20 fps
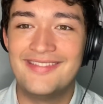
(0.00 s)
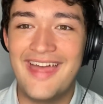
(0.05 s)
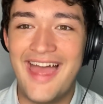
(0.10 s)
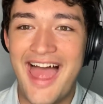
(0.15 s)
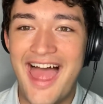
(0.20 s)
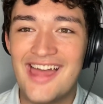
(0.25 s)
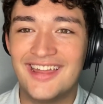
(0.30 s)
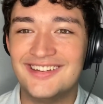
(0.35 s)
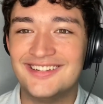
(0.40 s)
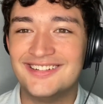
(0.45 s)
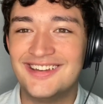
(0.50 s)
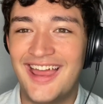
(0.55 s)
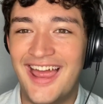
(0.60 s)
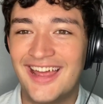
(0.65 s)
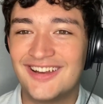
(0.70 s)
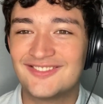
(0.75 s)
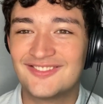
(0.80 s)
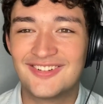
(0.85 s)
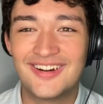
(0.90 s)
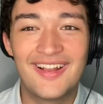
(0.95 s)

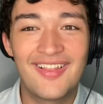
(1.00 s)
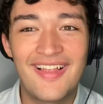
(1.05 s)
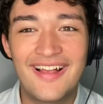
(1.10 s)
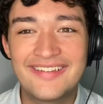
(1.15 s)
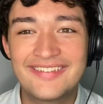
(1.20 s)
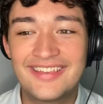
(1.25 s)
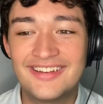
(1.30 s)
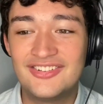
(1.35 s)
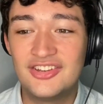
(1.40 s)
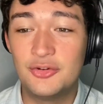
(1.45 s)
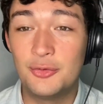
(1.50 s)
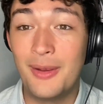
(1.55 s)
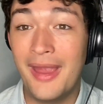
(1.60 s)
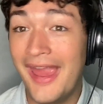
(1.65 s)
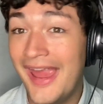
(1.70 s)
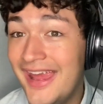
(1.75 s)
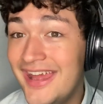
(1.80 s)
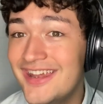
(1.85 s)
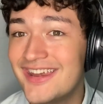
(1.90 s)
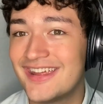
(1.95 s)
and realize that you
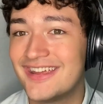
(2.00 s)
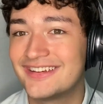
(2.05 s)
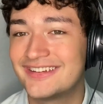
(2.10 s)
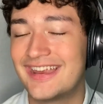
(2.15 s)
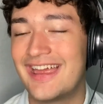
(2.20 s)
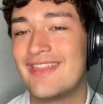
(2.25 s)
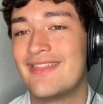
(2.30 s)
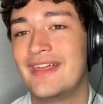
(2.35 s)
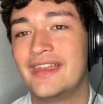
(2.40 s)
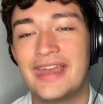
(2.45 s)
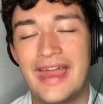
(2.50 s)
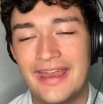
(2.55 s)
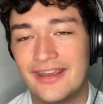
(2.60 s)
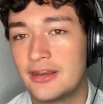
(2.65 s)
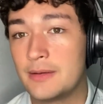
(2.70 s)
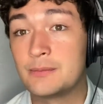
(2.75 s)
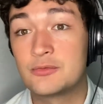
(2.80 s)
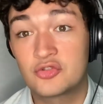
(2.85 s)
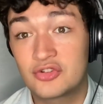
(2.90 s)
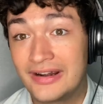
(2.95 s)
hate it, and then end
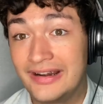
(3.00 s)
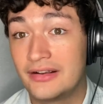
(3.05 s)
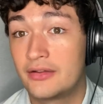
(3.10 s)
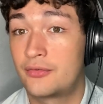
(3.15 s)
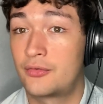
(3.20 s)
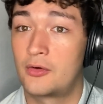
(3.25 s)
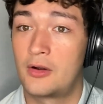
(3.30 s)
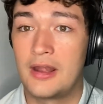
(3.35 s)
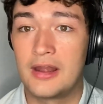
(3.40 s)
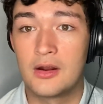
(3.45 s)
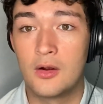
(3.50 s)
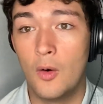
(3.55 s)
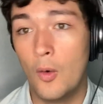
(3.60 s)
up transferring,